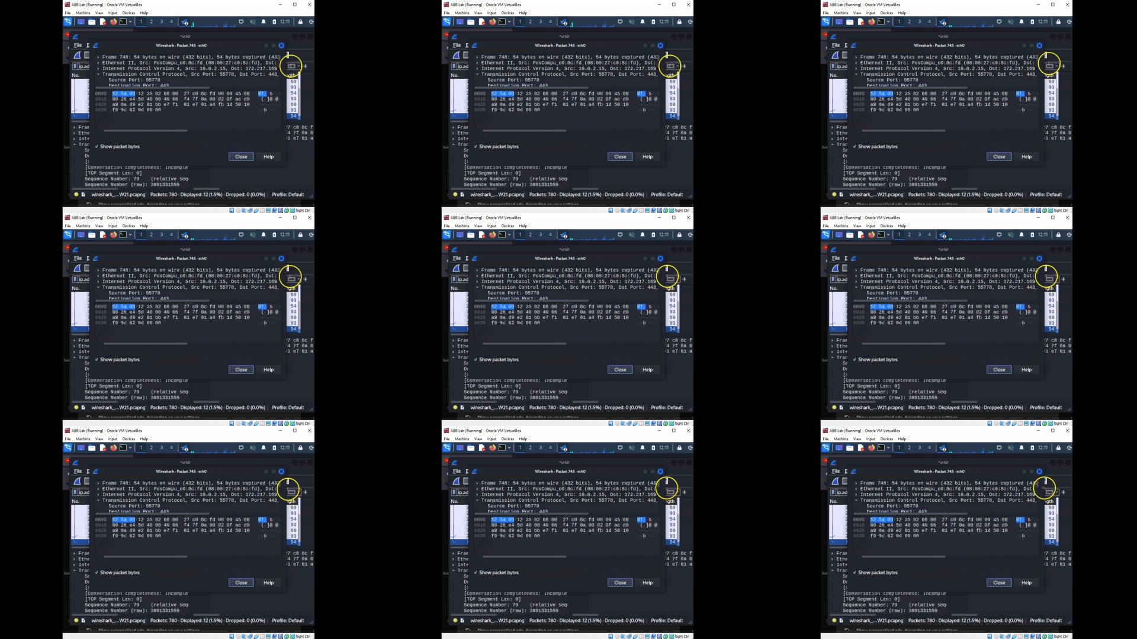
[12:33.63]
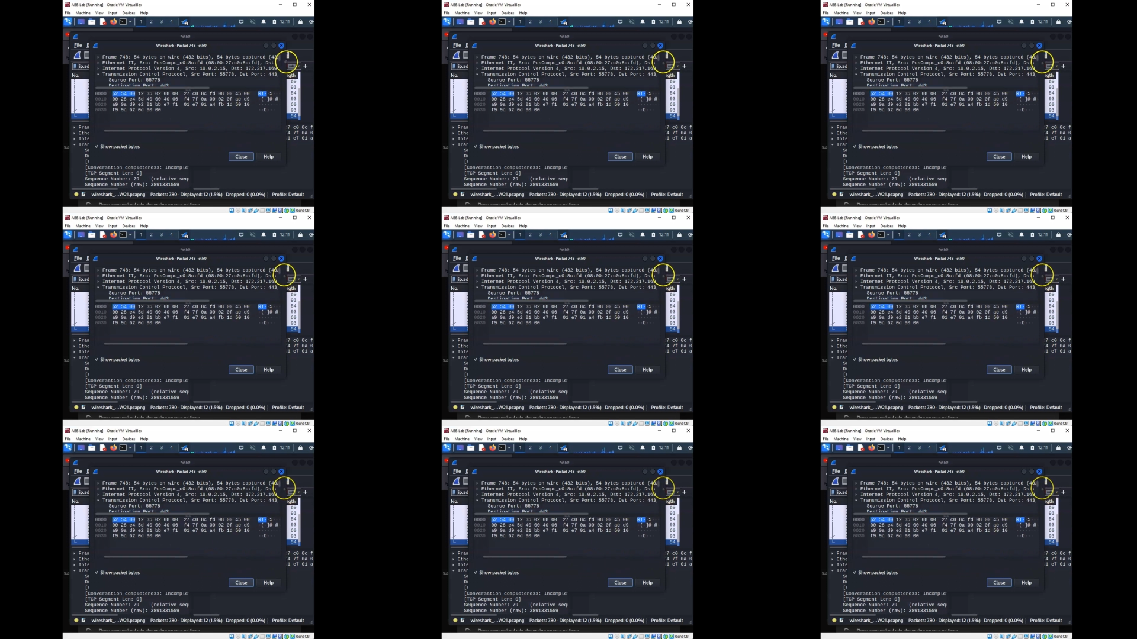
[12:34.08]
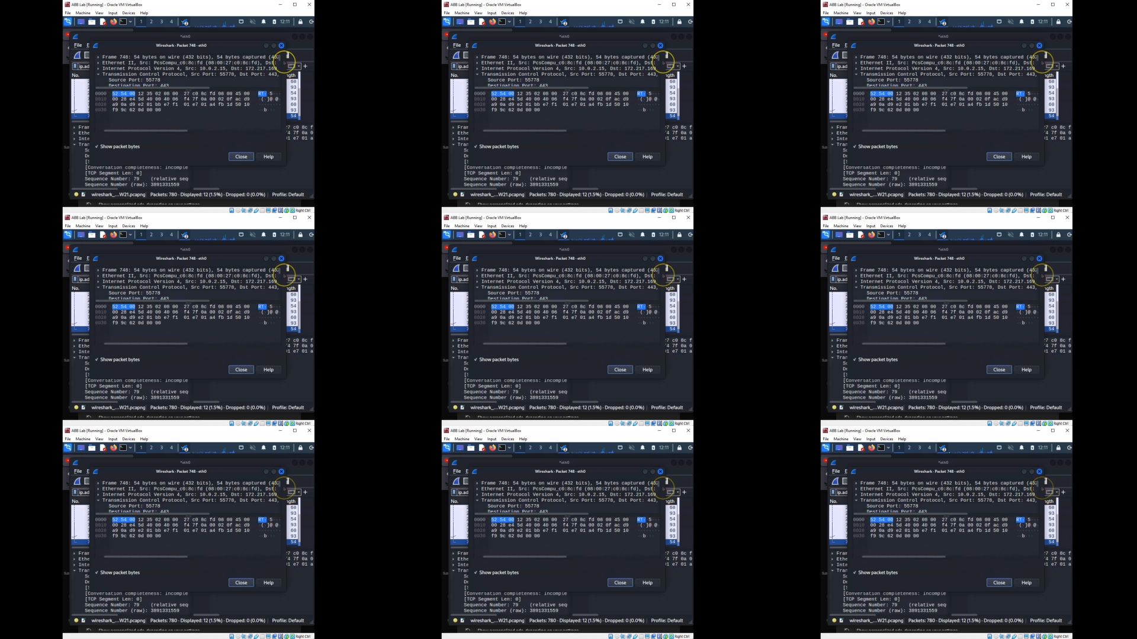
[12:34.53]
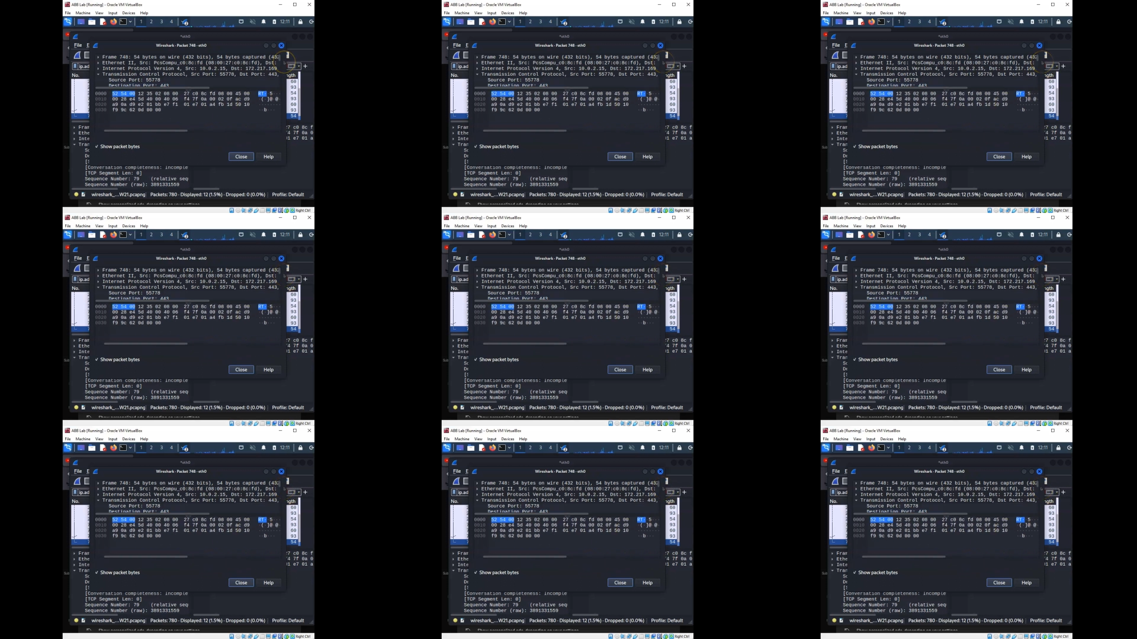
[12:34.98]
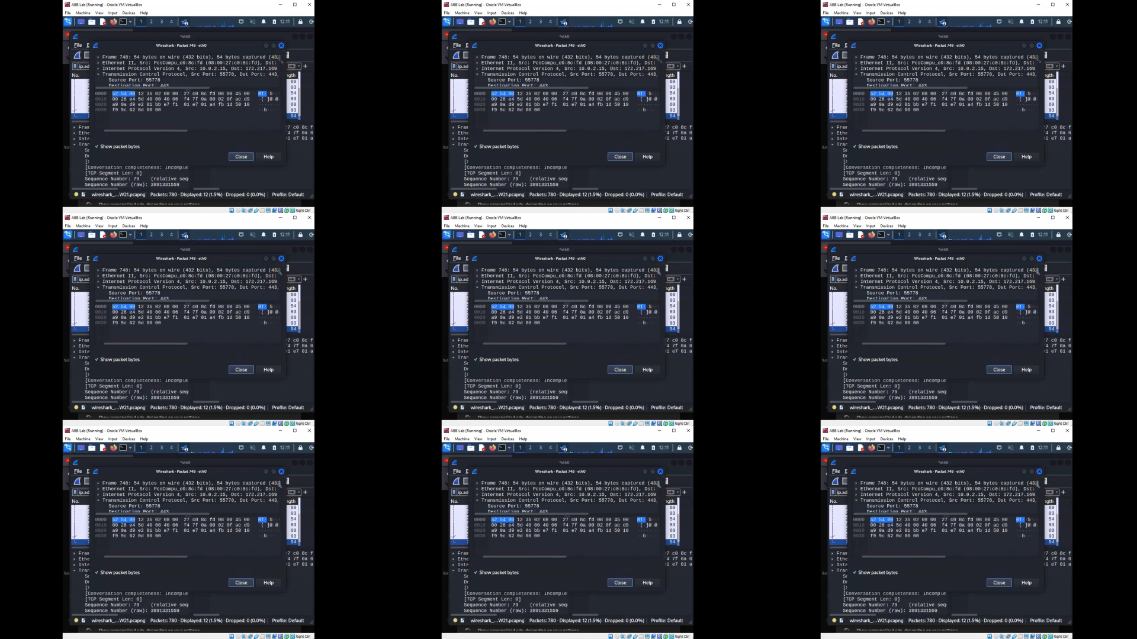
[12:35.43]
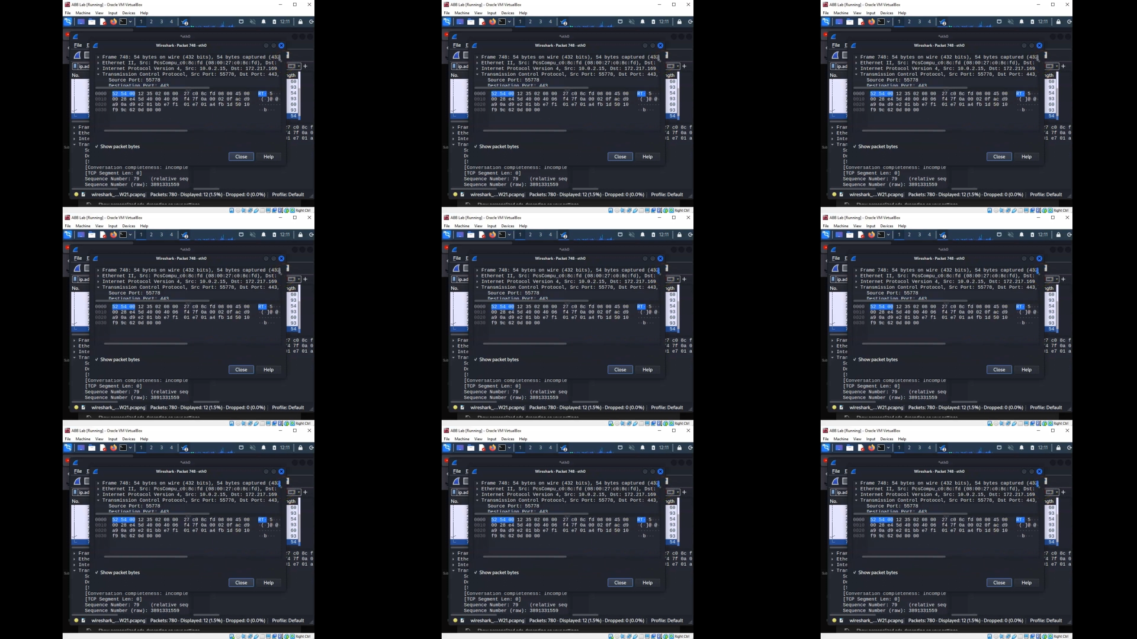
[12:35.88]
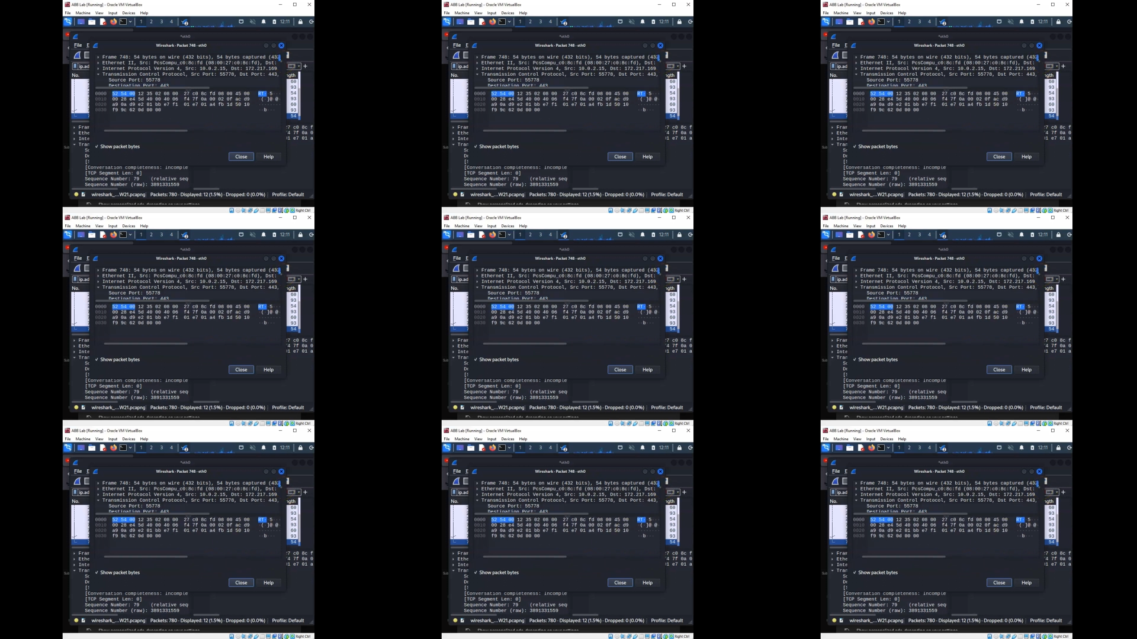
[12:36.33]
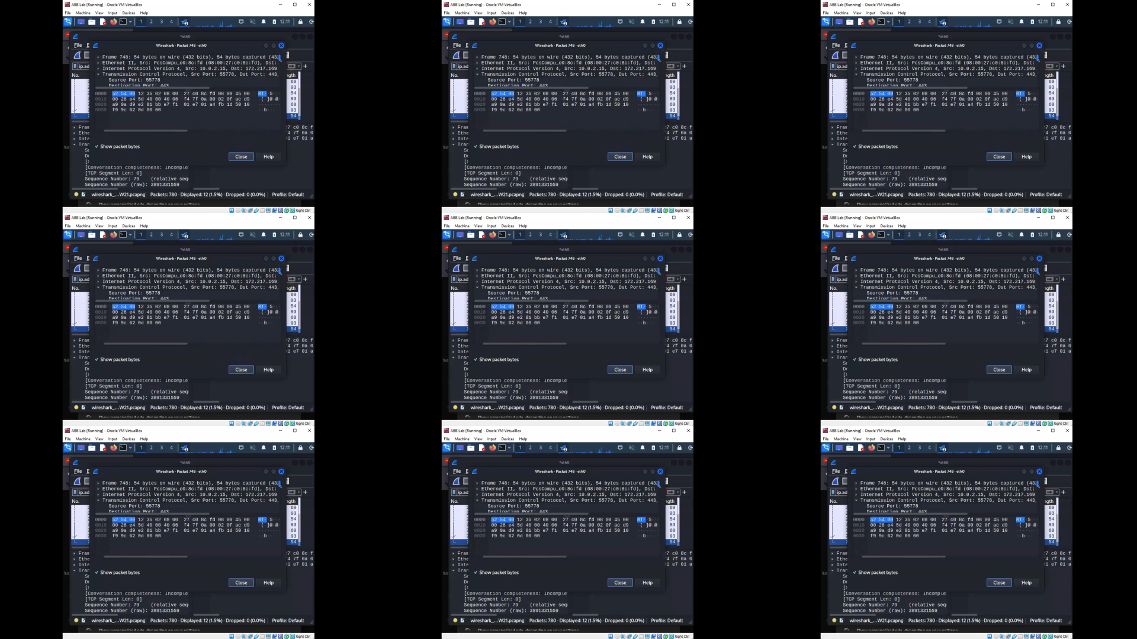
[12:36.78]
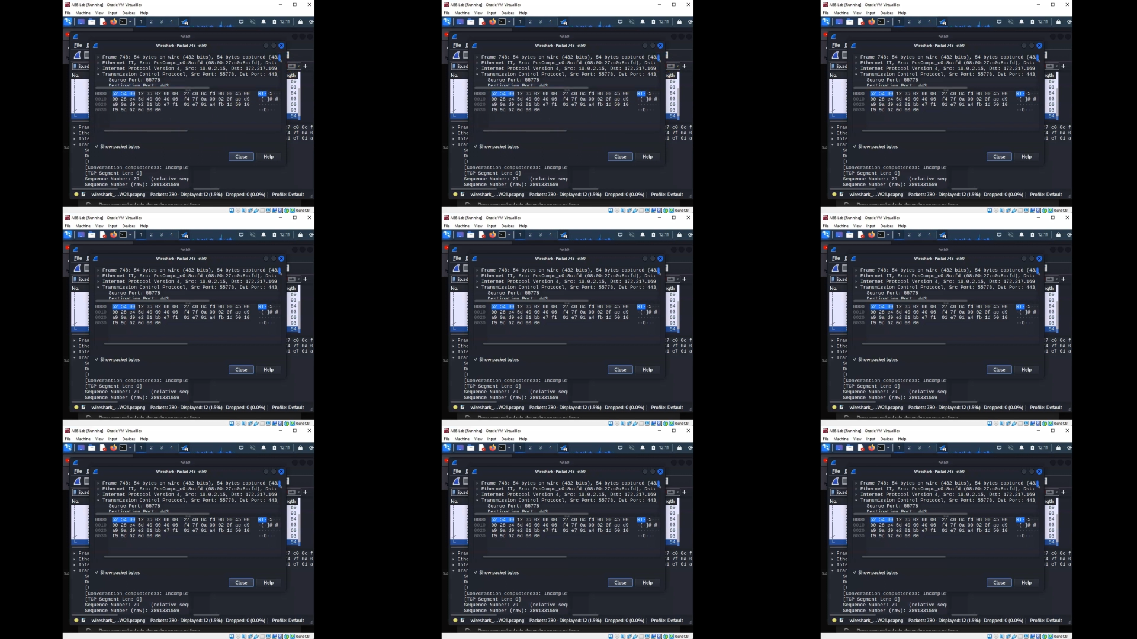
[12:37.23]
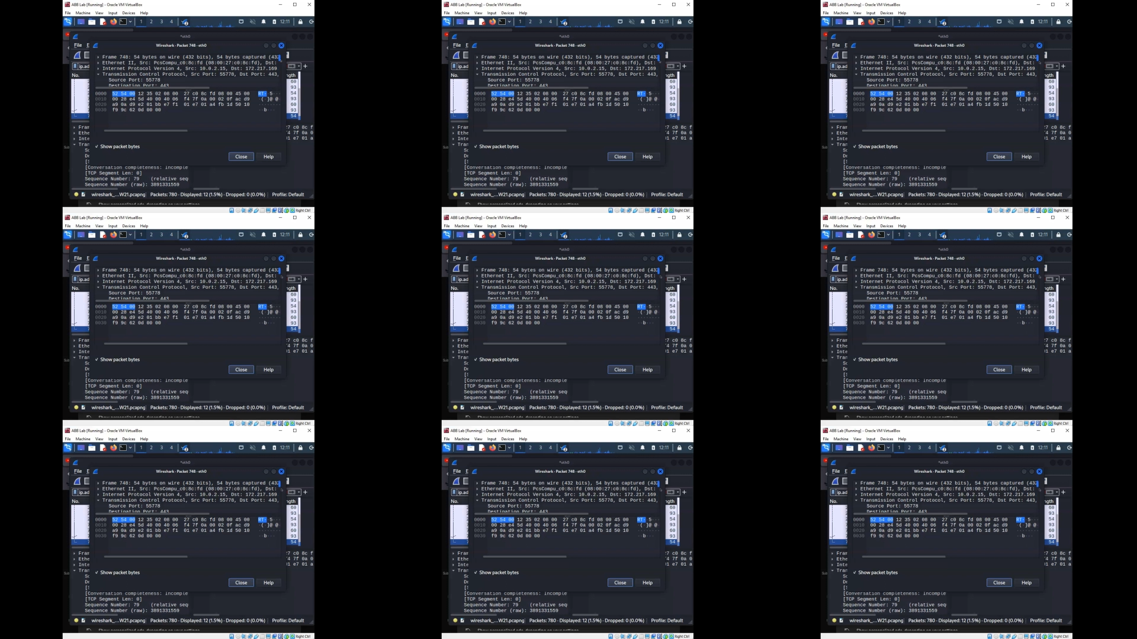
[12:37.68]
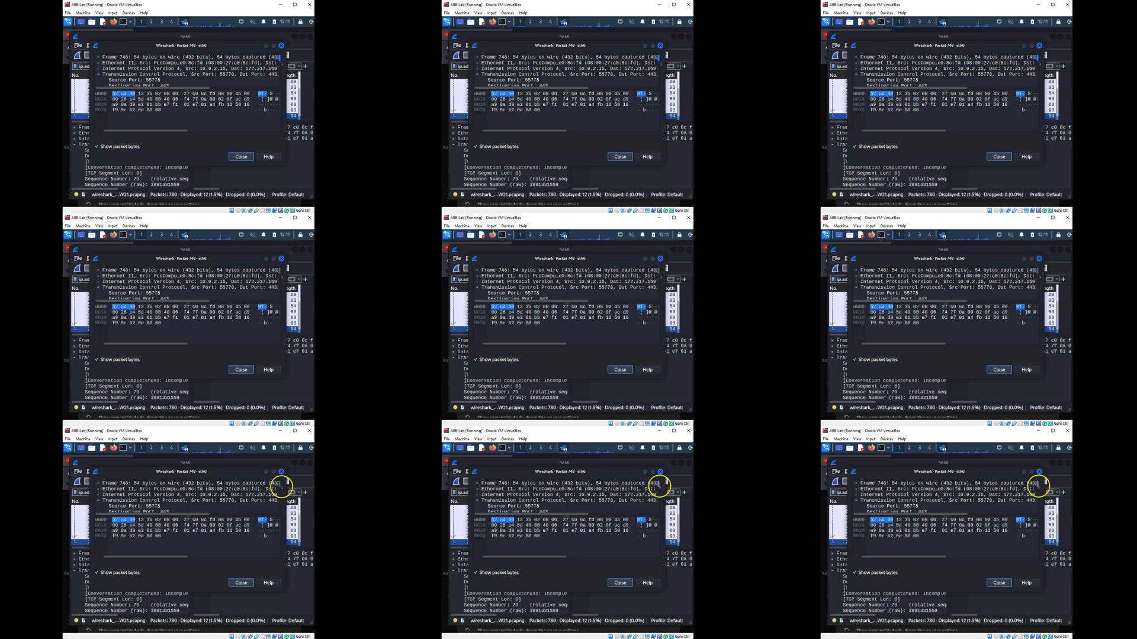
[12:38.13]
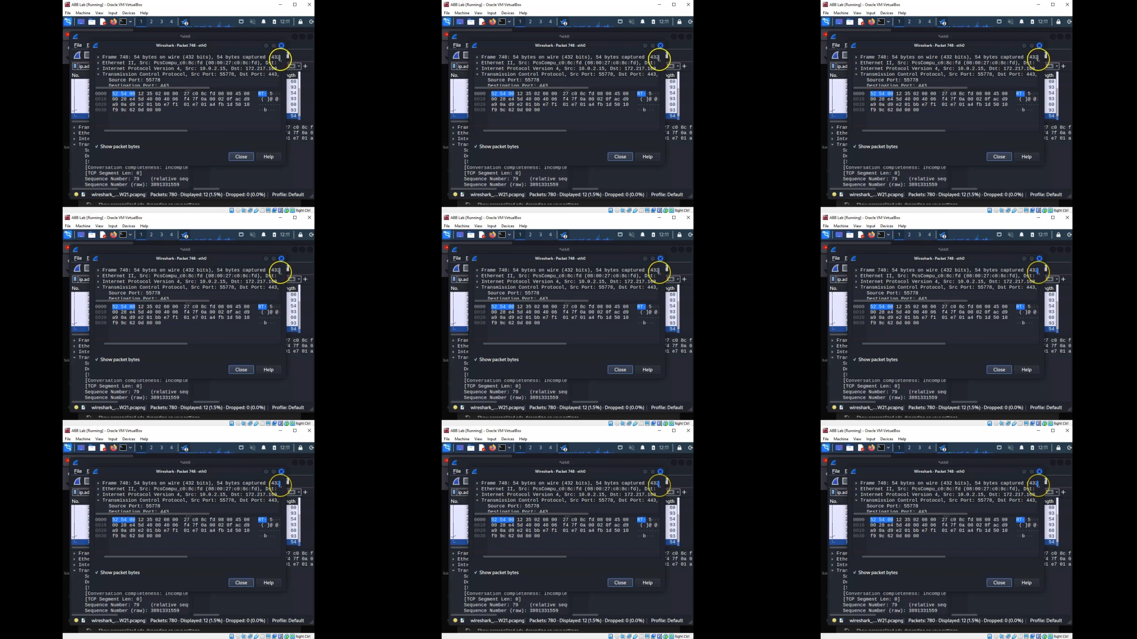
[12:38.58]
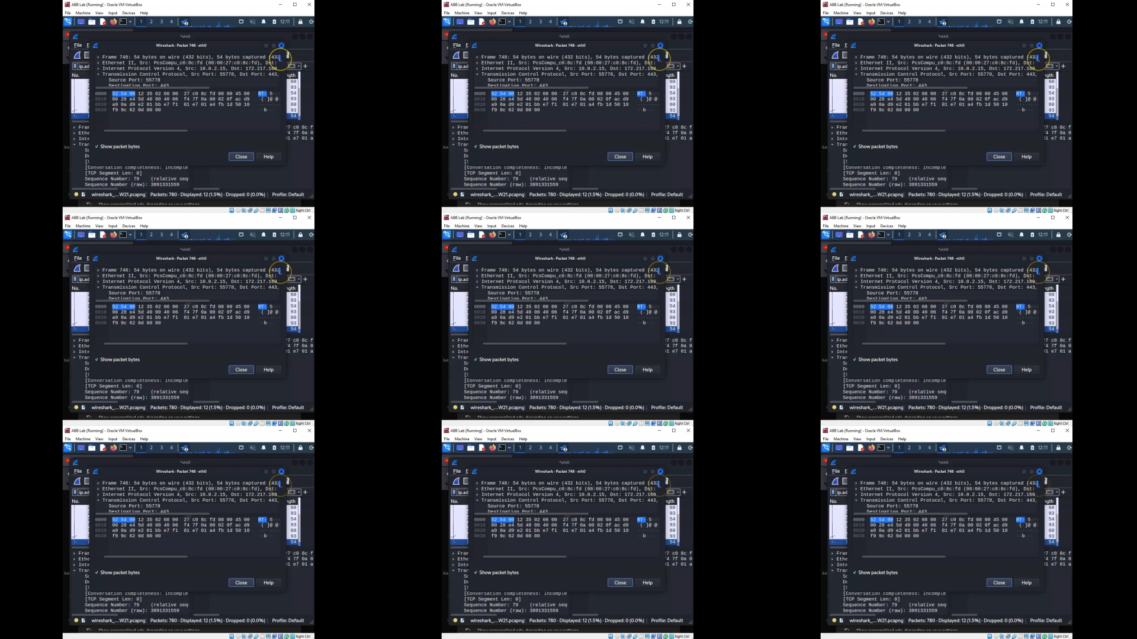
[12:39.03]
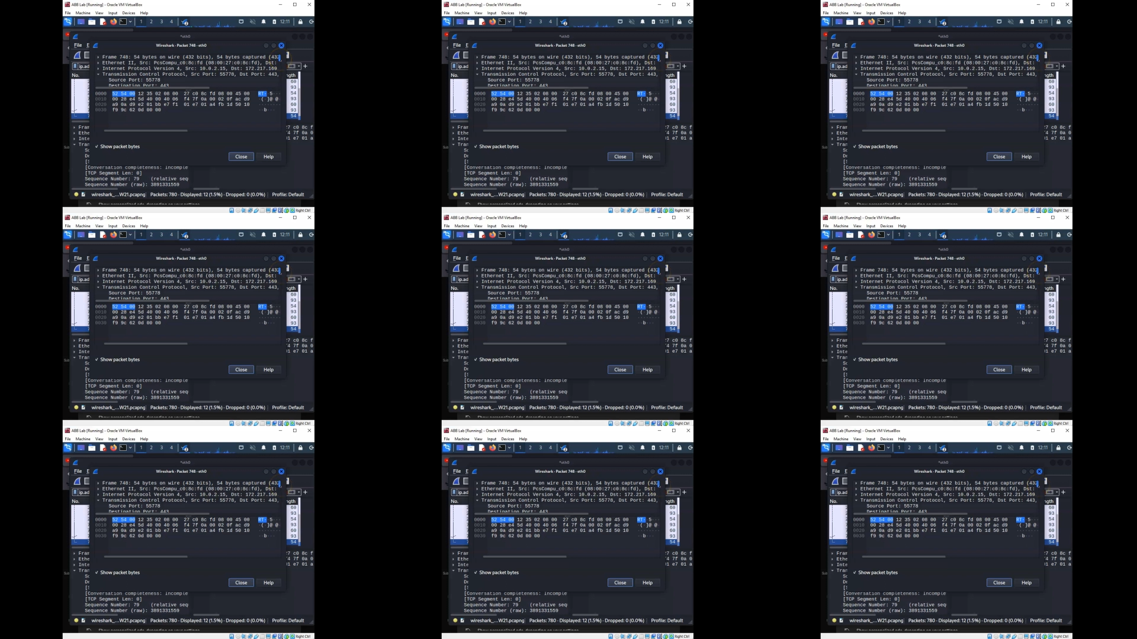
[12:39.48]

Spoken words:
(no speaker visible)